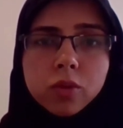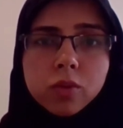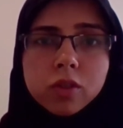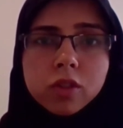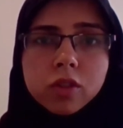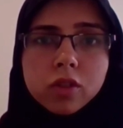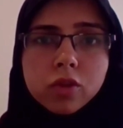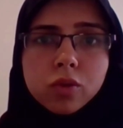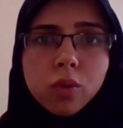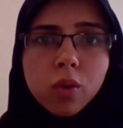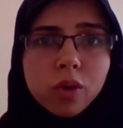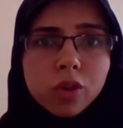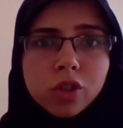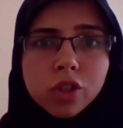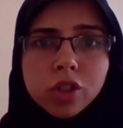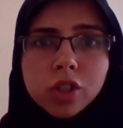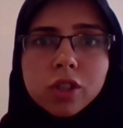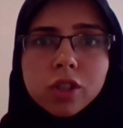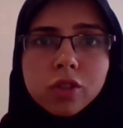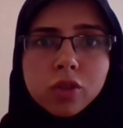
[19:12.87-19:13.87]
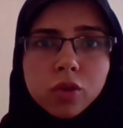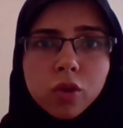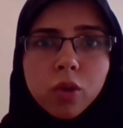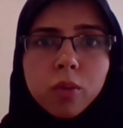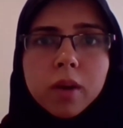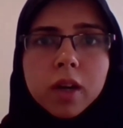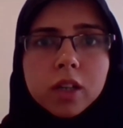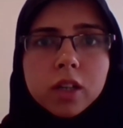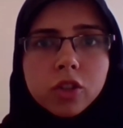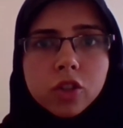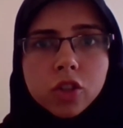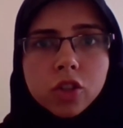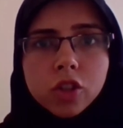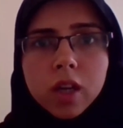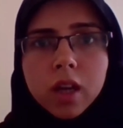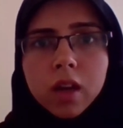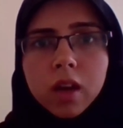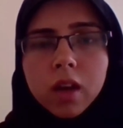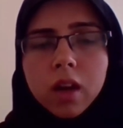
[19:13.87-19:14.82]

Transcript: she was tortured so much.